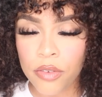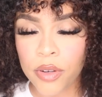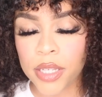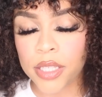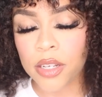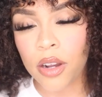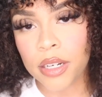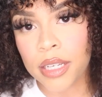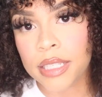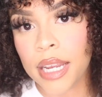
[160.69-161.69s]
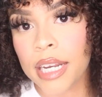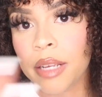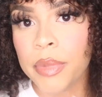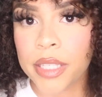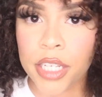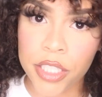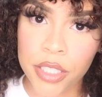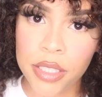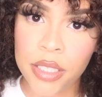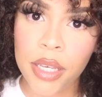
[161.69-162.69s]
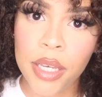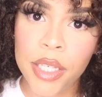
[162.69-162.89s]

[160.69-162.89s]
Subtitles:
focused on attaining possessions.